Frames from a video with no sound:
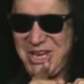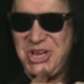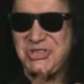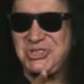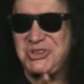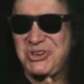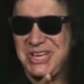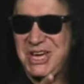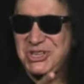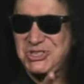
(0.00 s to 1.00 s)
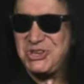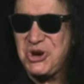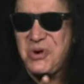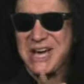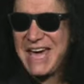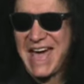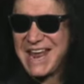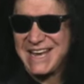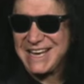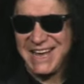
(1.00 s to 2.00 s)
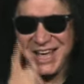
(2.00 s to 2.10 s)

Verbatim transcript: it's you. It's you again.